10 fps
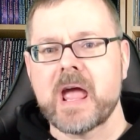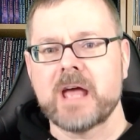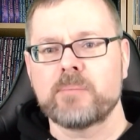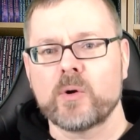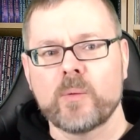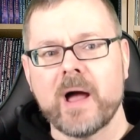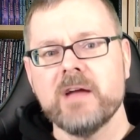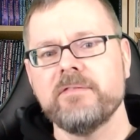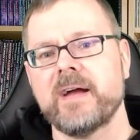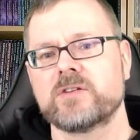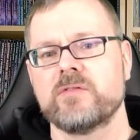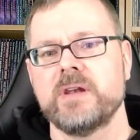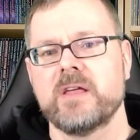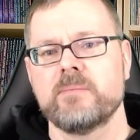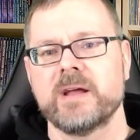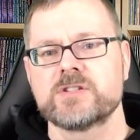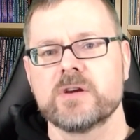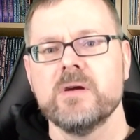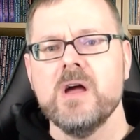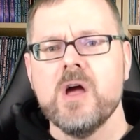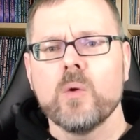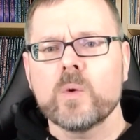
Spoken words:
and pariah factor of the Nethermancer